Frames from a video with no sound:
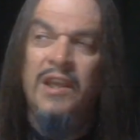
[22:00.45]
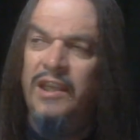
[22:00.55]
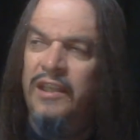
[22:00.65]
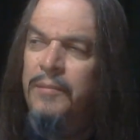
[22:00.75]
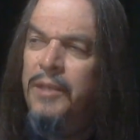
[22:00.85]

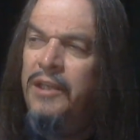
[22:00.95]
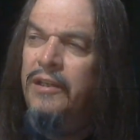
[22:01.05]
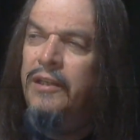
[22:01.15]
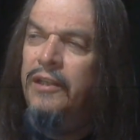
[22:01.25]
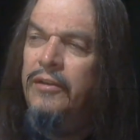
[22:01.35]
Yeah, they made
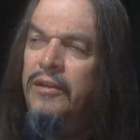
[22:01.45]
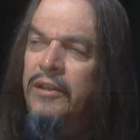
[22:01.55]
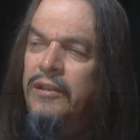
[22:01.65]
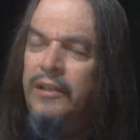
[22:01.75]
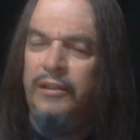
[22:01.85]

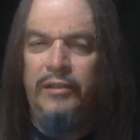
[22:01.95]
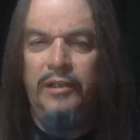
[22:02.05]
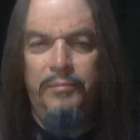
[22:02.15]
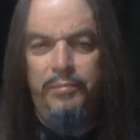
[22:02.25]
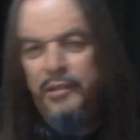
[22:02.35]

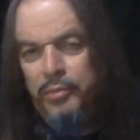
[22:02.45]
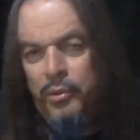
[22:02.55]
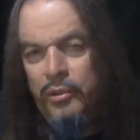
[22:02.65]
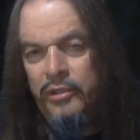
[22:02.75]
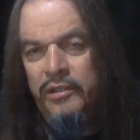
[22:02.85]
another
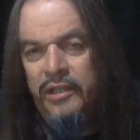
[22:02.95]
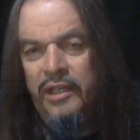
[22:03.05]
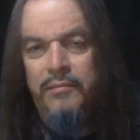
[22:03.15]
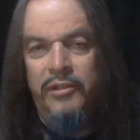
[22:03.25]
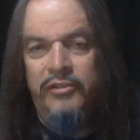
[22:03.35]
important
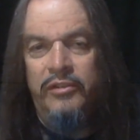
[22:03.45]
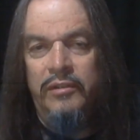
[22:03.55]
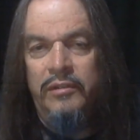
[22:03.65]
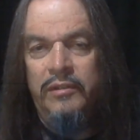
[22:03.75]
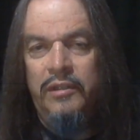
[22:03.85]

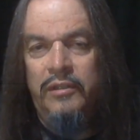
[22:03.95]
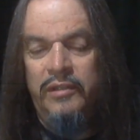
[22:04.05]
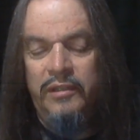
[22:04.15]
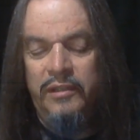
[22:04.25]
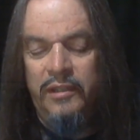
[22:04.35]
admission. You know, that